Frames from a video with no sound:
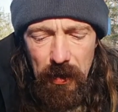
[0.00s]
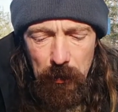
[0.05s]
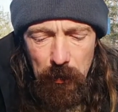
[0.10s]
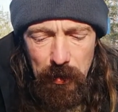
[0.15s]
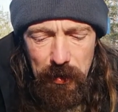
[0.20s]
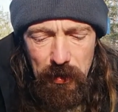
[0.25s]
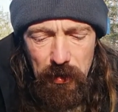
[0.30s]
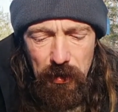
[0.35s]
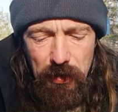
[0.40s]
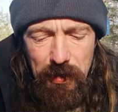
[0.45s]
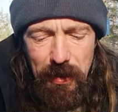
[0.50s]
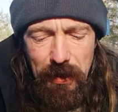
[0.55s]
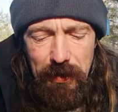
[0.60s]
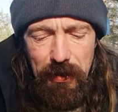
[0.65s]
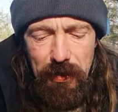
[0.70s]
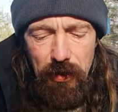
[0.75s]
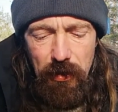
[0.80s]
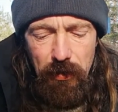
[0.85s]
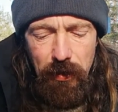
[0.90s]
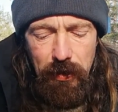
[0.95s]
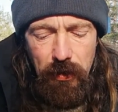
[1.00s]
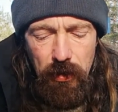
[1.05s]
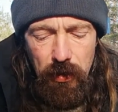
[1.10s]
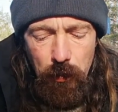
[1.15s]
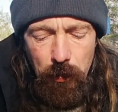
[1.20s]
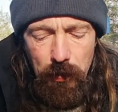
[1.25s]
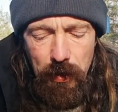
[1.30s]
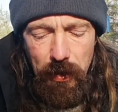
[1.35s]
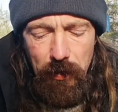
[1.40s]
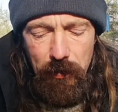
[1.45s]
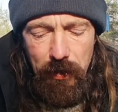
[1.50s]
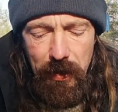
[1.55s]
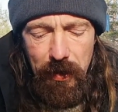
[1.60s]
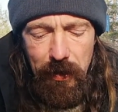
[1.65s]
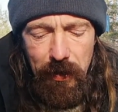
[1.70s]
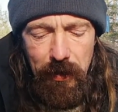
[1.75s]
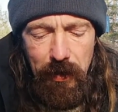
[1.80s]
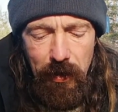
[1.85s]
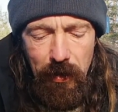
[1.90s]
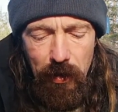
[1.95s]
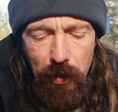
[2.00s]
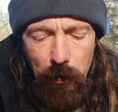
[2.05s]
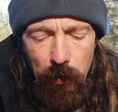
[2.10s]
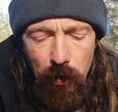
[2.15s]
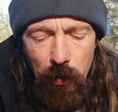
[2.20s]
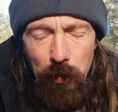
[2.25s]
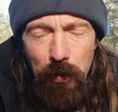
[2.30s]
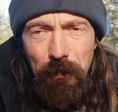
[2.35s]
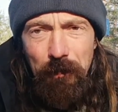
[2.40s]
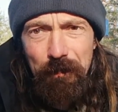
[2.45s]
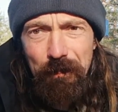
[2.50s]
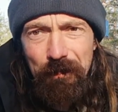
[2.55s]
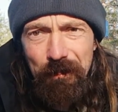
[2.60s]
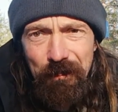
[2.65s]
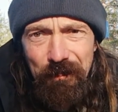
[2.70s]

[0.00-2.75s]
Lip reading: It's just nice to drink something, really, at the moment.